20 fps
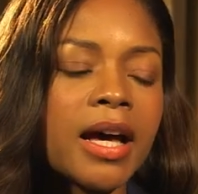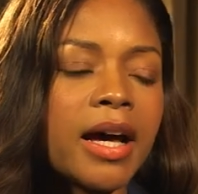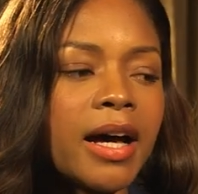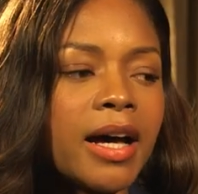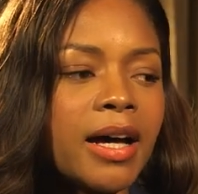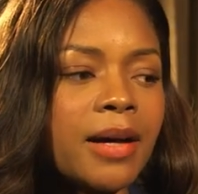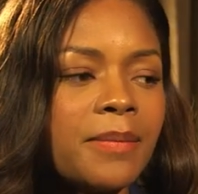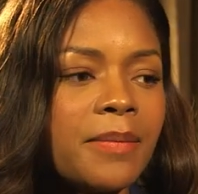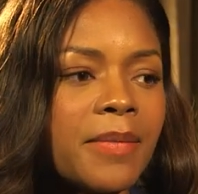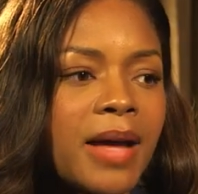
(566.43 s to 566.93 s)

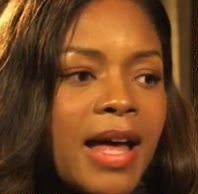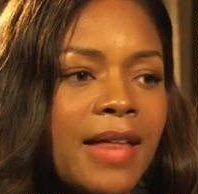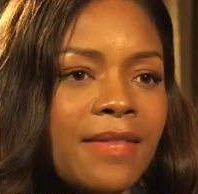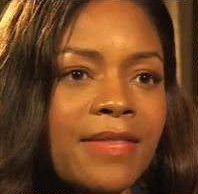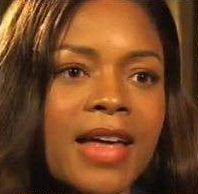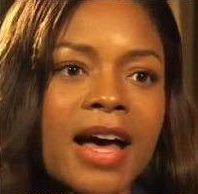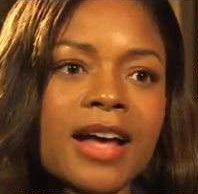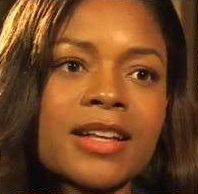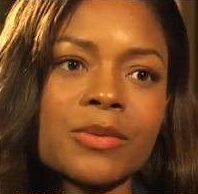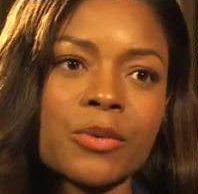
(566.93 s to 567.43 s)
Um, and
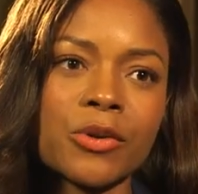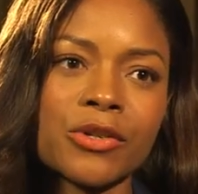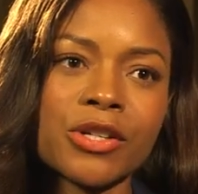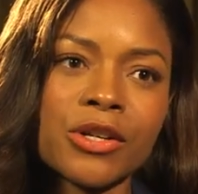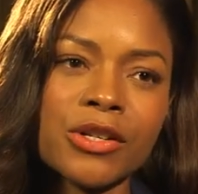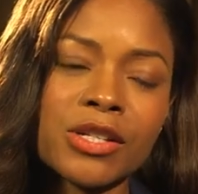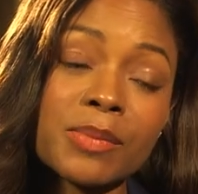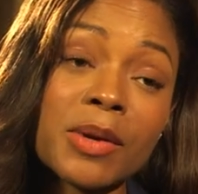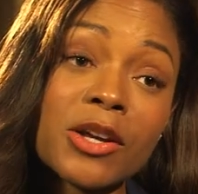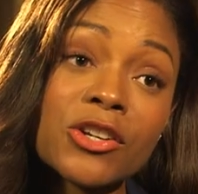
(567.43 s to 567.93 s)
that's what's
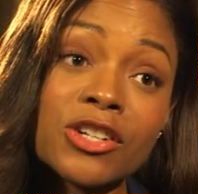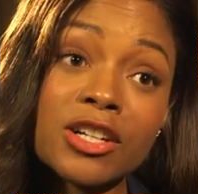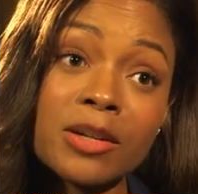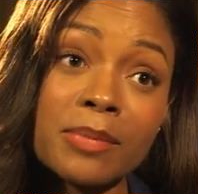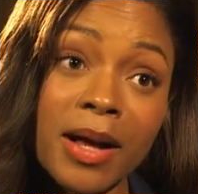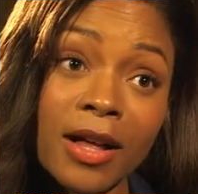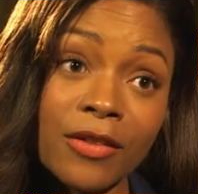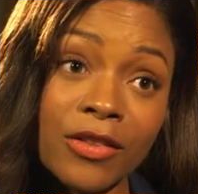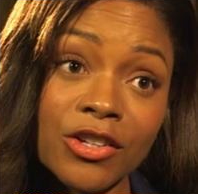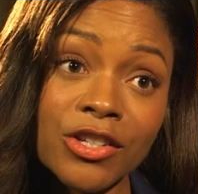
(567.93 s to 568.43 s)
so special
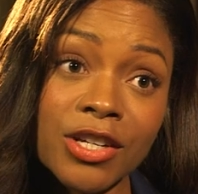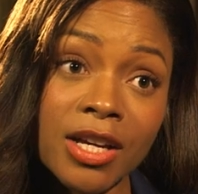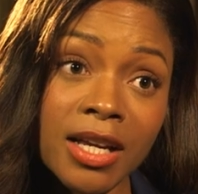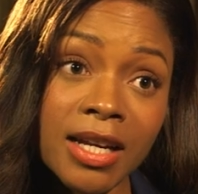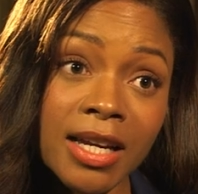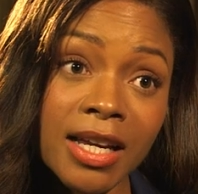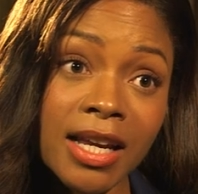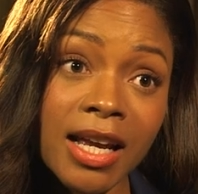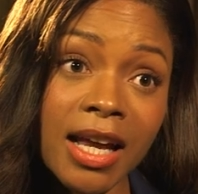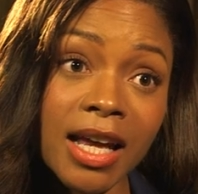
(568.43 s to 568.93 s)
about the
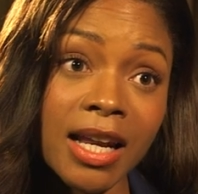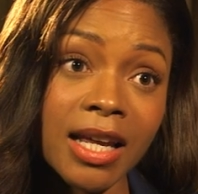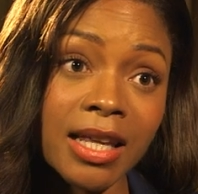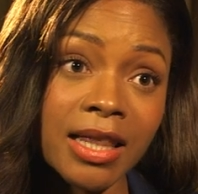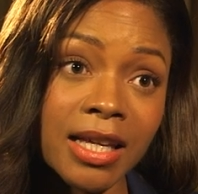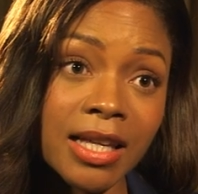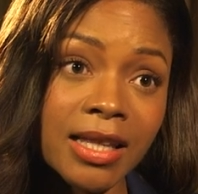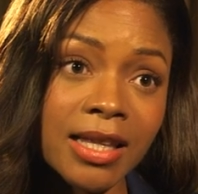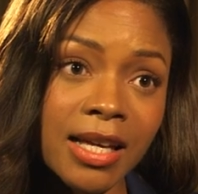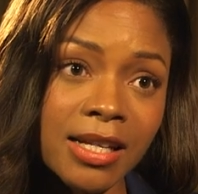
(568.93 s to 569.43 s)
journey. And I
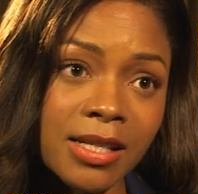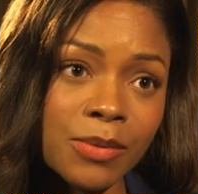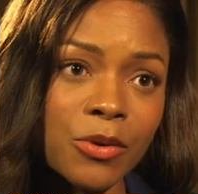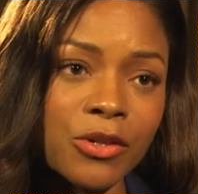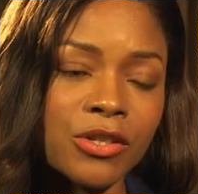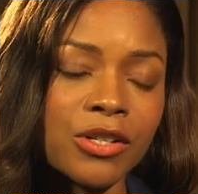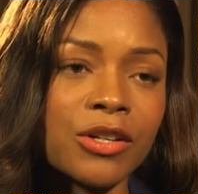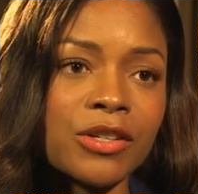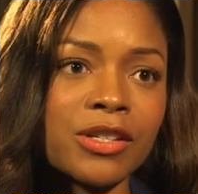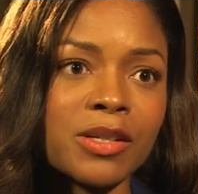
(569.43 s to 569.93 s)
think that's
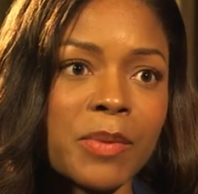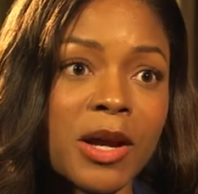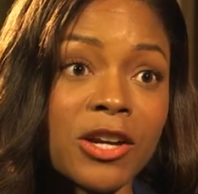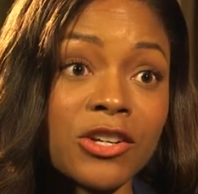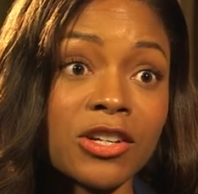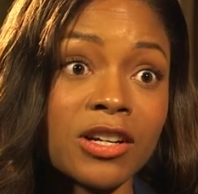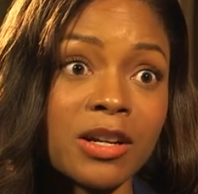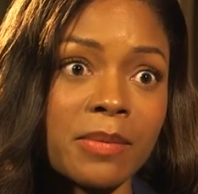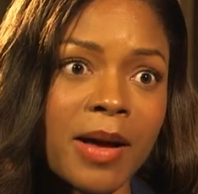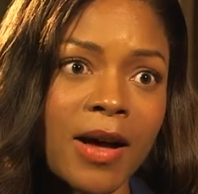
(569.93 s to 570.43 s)
what's so
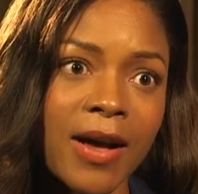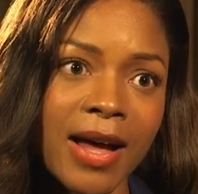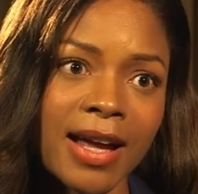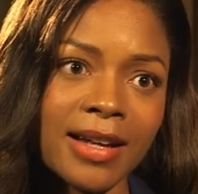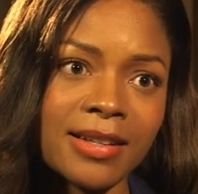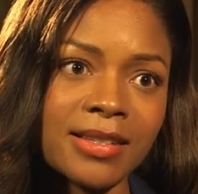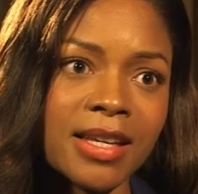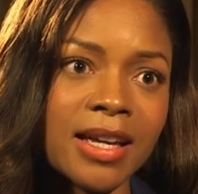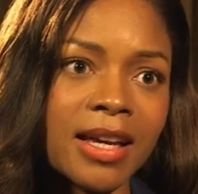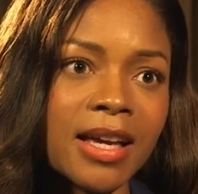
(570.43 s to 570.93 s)
special about
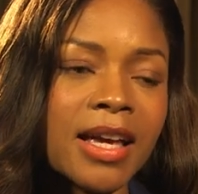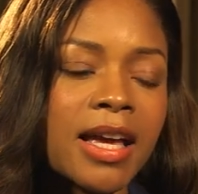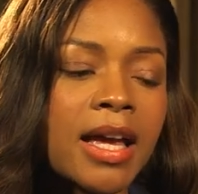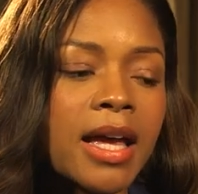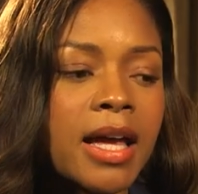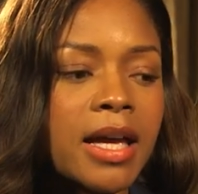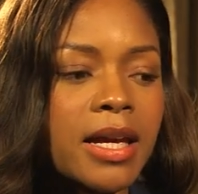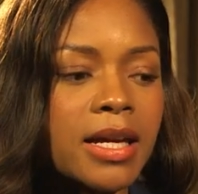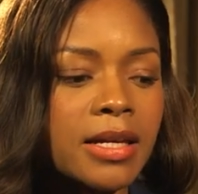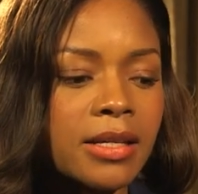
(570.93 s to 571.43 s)
acting
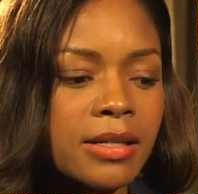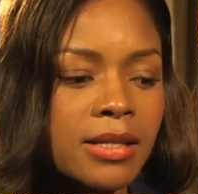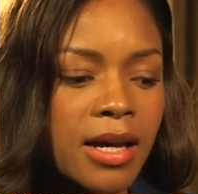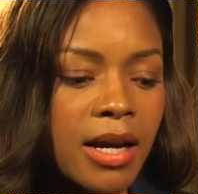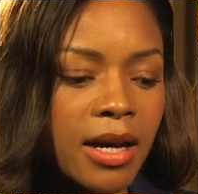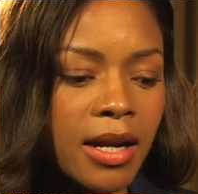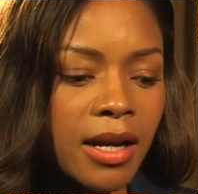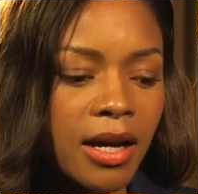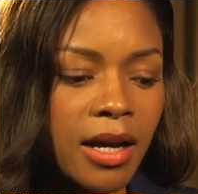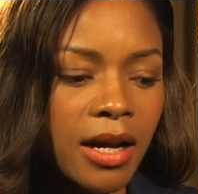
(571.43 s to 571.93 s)
is
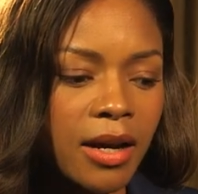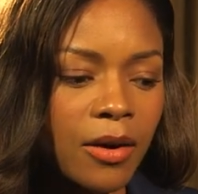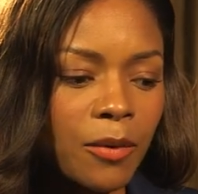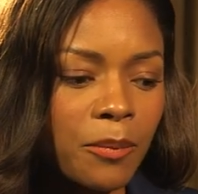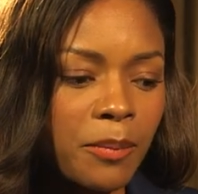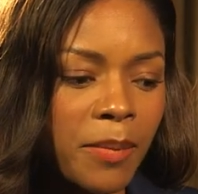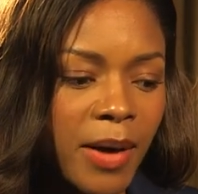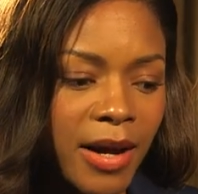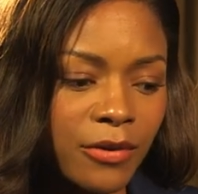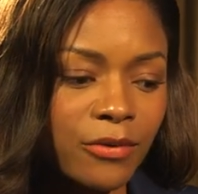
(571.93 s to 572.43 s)
that
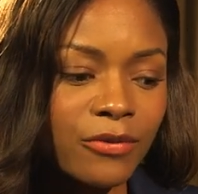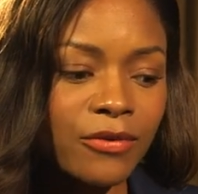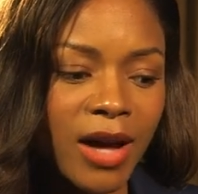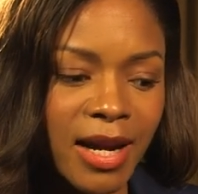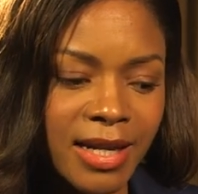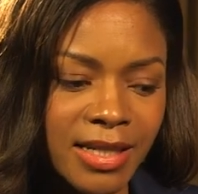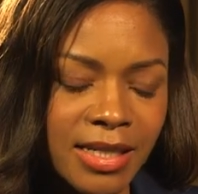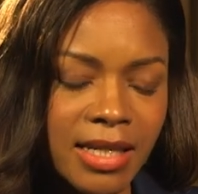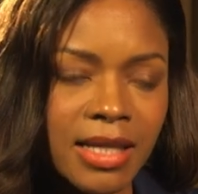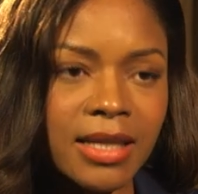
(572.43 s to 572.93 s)
by
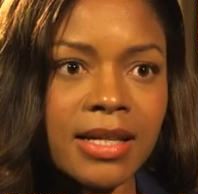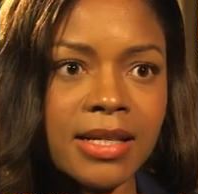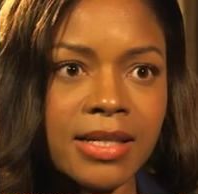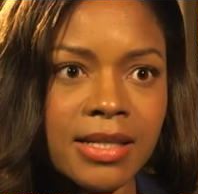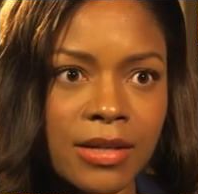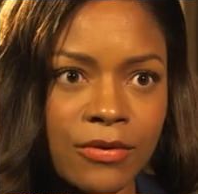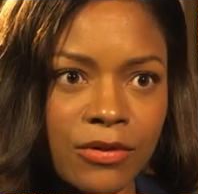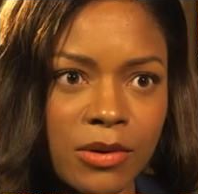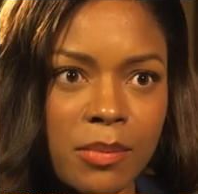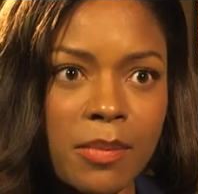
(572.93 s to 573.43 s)
finding these
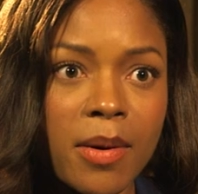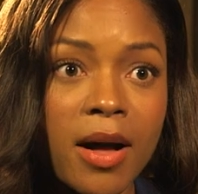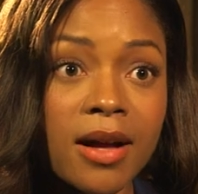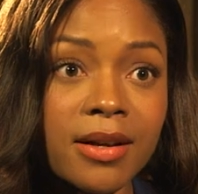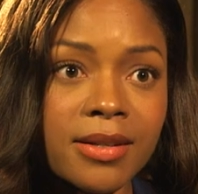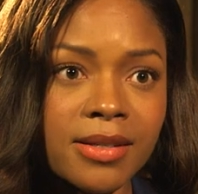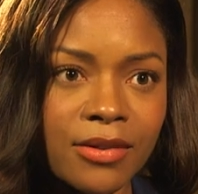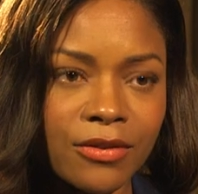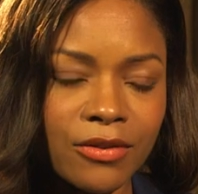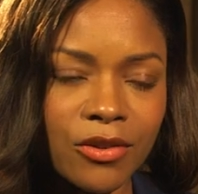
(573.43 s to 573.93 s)
different
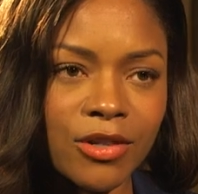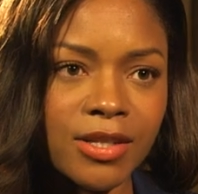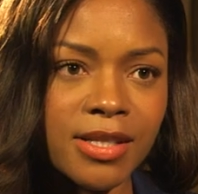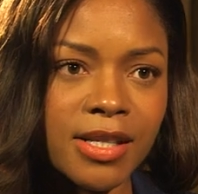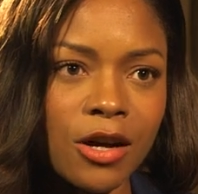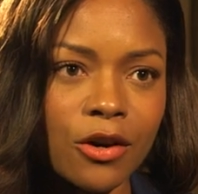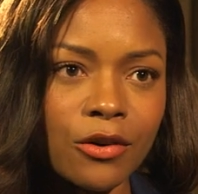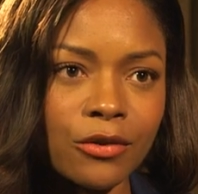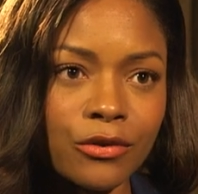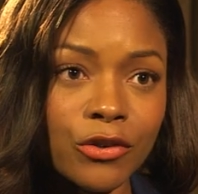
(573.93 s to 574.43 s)
parts of
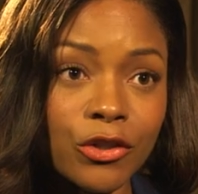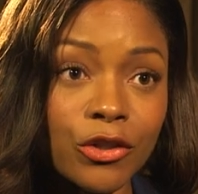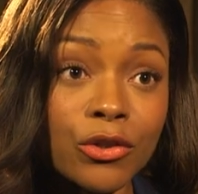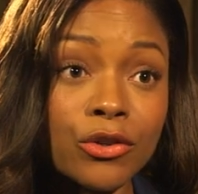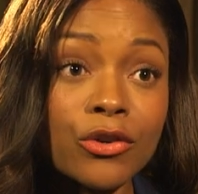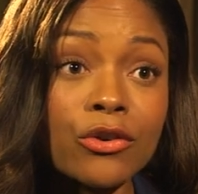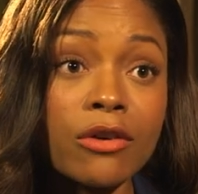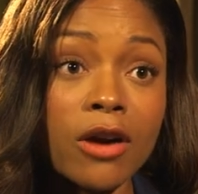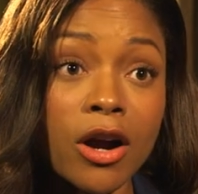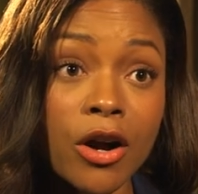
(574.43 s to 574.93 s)
yourself, you
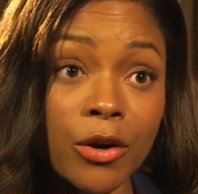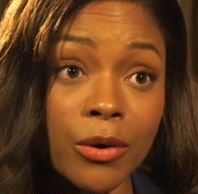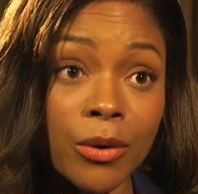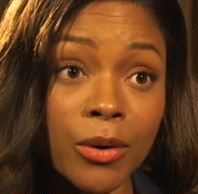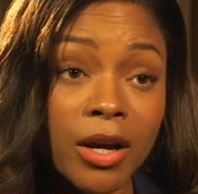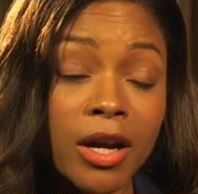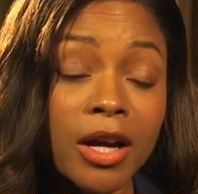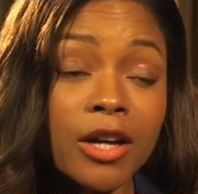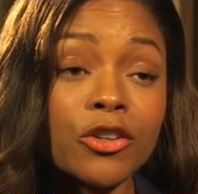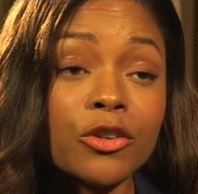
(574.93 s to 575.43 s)
grow,
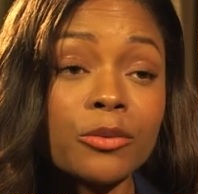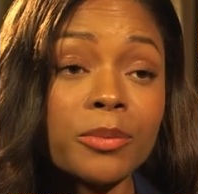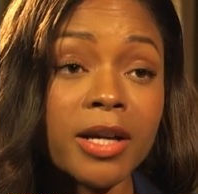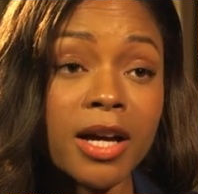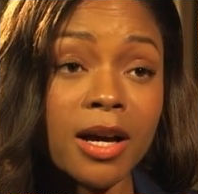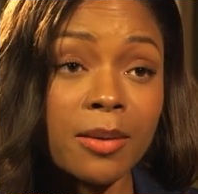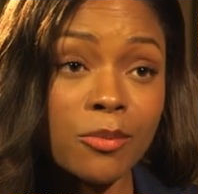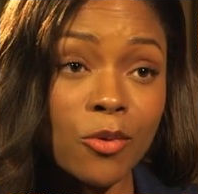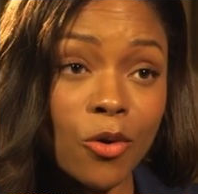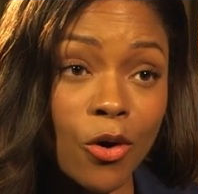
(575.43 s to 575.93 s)
you
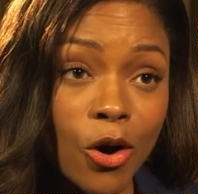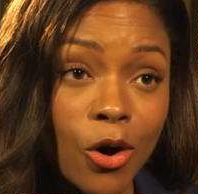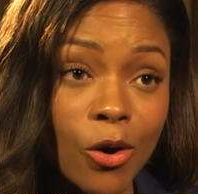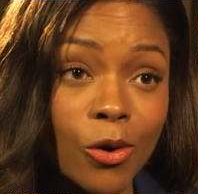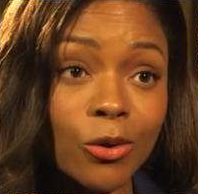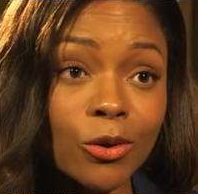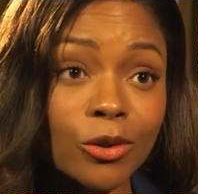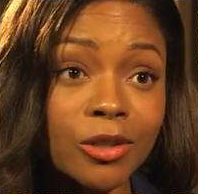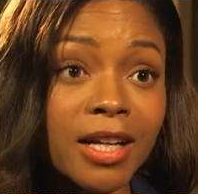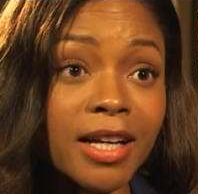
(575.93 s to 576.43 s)
become more
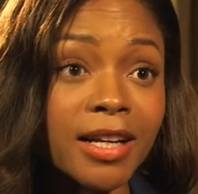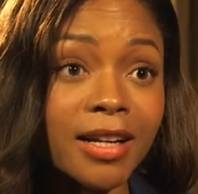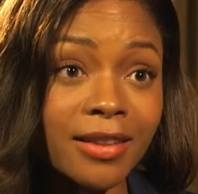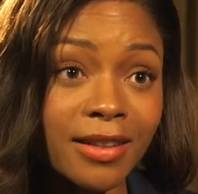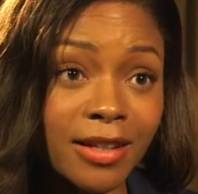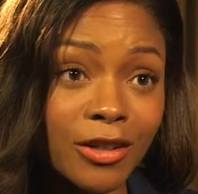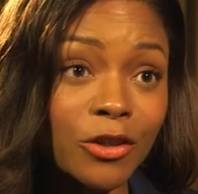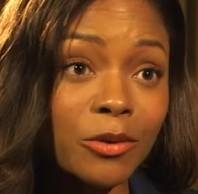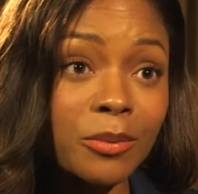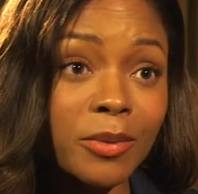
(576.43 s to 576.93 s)
whole, and I
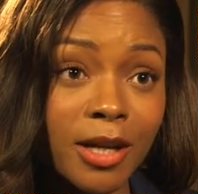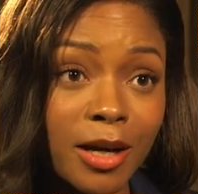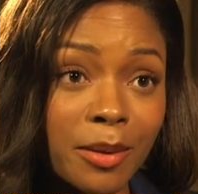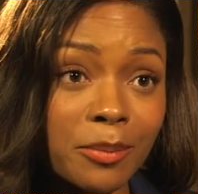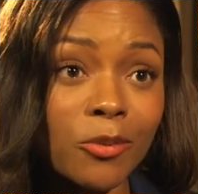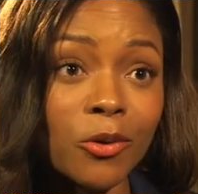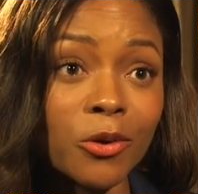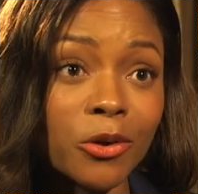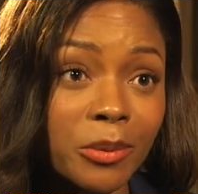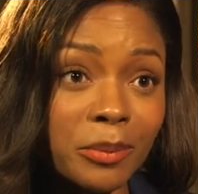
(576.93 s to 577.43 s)
think you
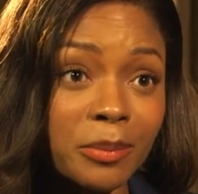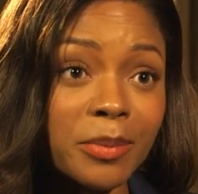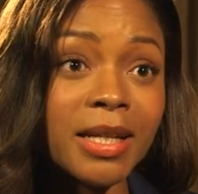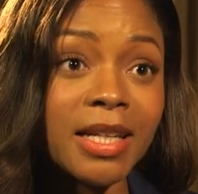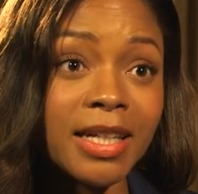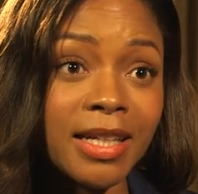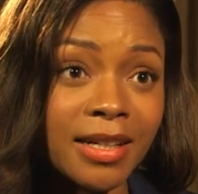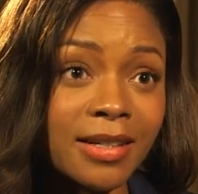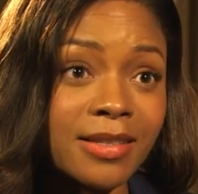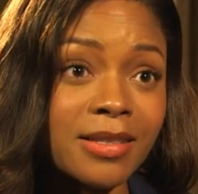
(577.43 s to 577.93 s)
become more
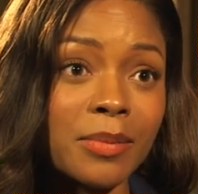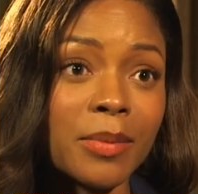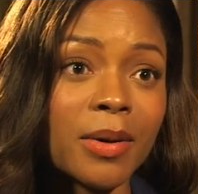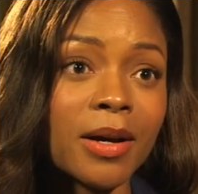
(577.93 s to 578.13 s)
complete as a